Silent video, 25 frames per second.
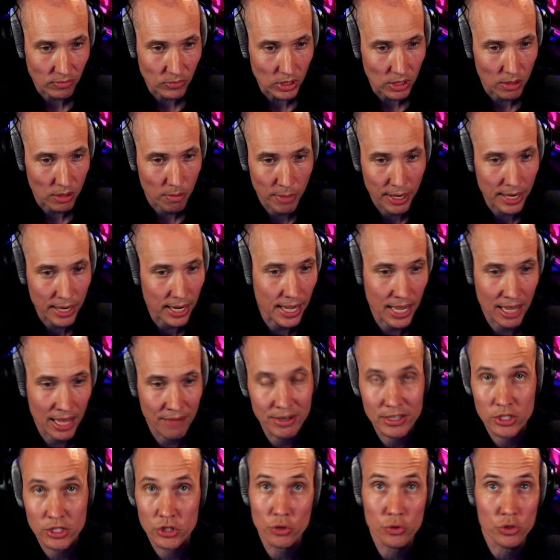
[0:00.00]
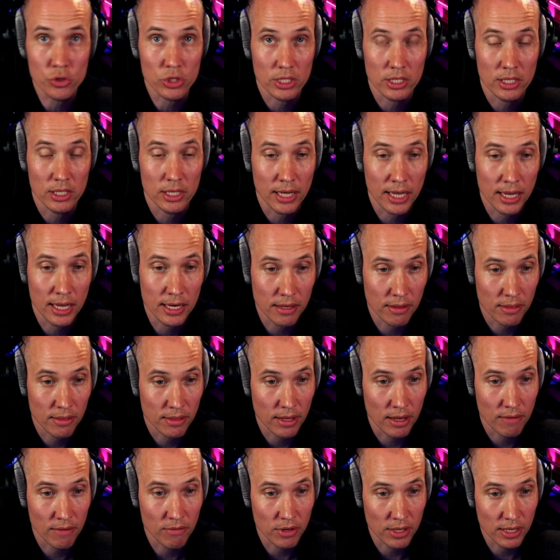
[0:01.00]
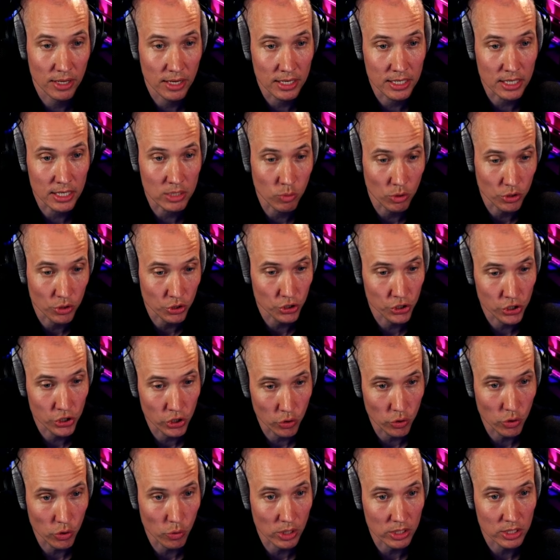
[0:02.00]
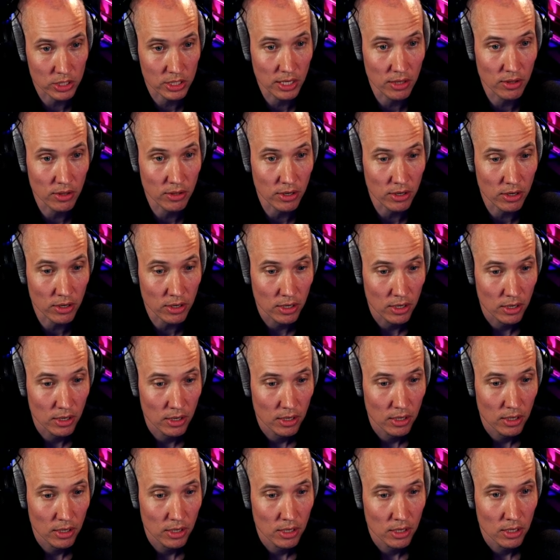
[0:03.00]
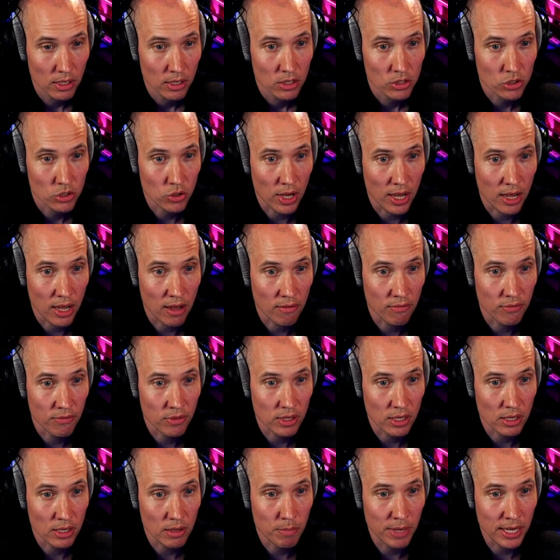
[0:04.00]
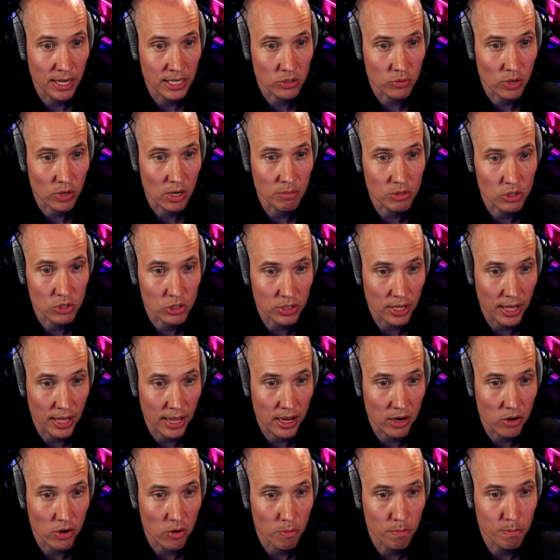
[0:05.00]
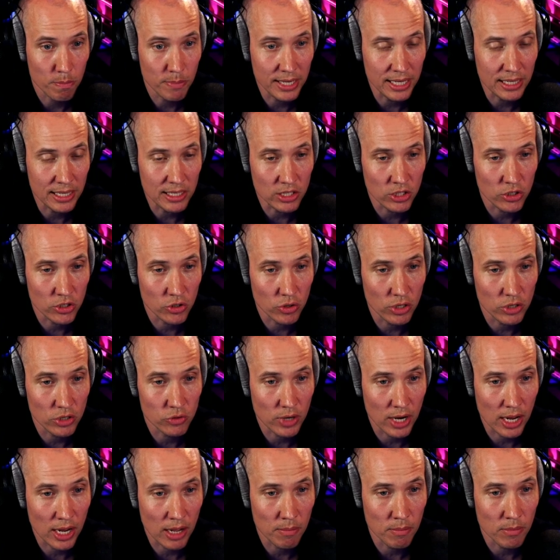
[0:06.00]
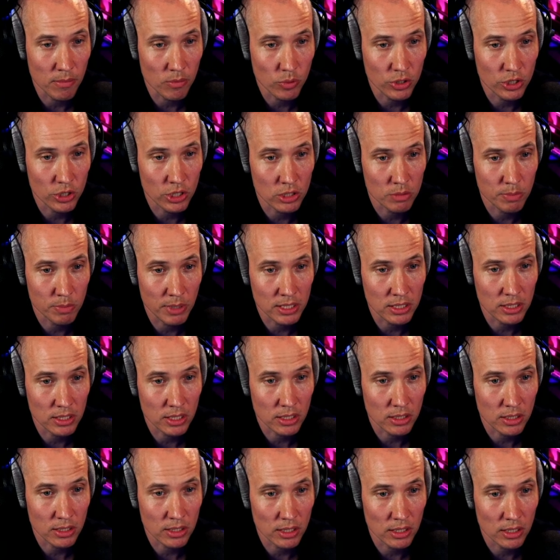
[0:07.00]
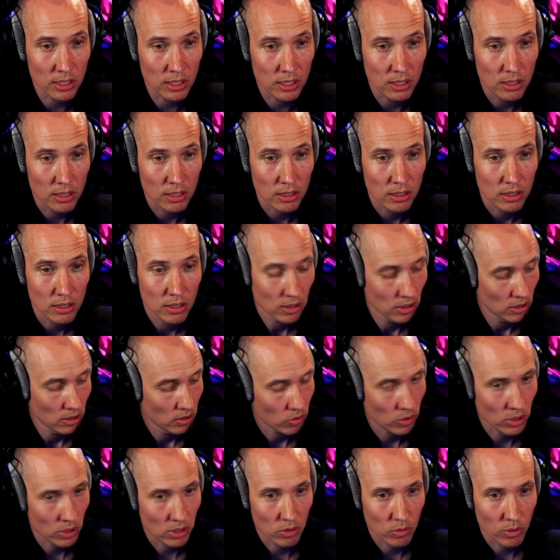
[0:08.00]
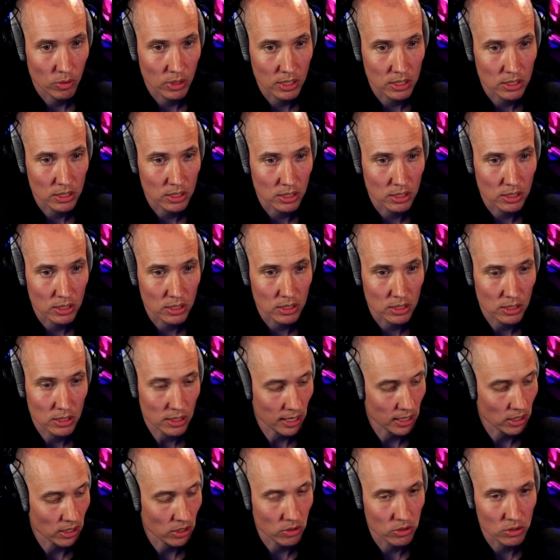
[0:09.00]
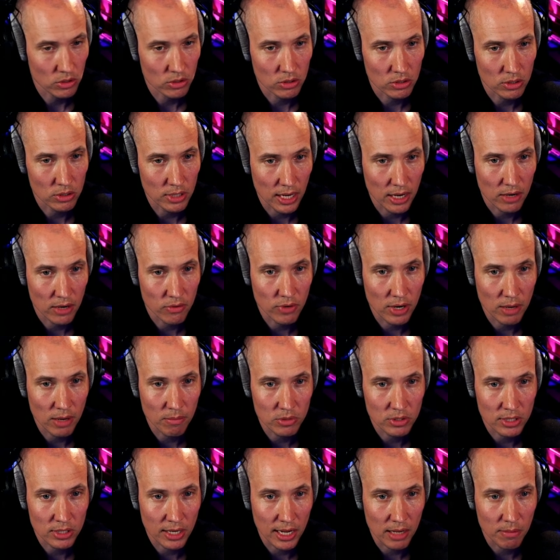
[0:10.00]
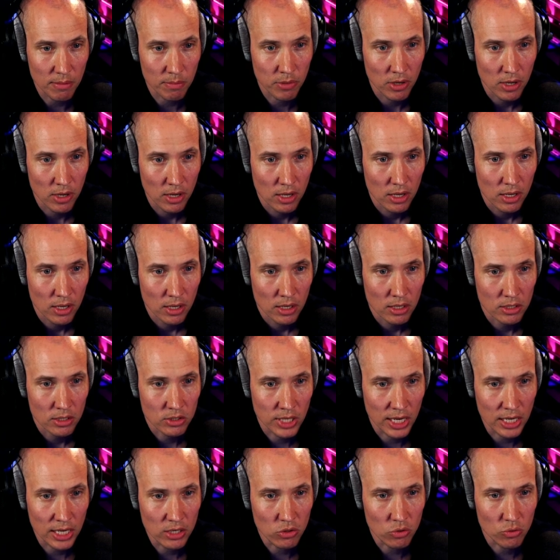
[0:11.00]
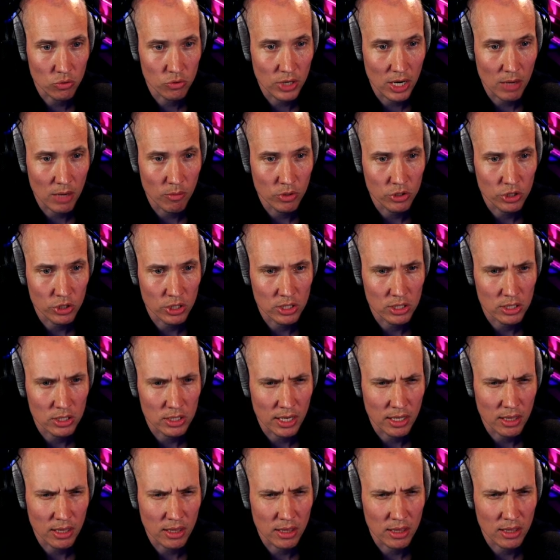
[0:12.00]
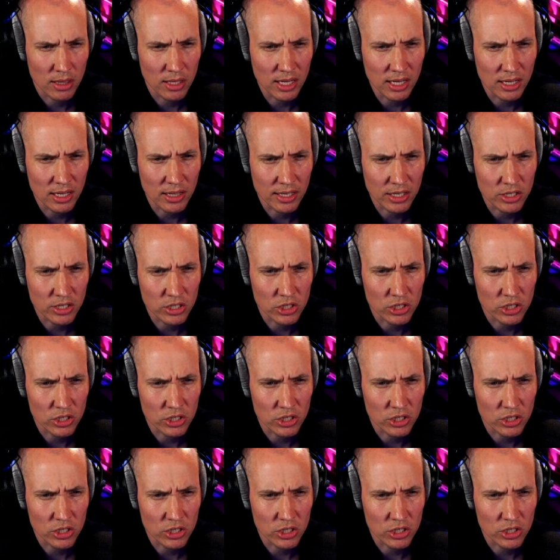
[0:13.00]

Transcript: but I haven't used everything. I just wanted to show you what's in there. So you have the bass drum, snare, military drum, which is basically, well, what is it? It's like a snare drum type. Tenor drum, which is, I think, like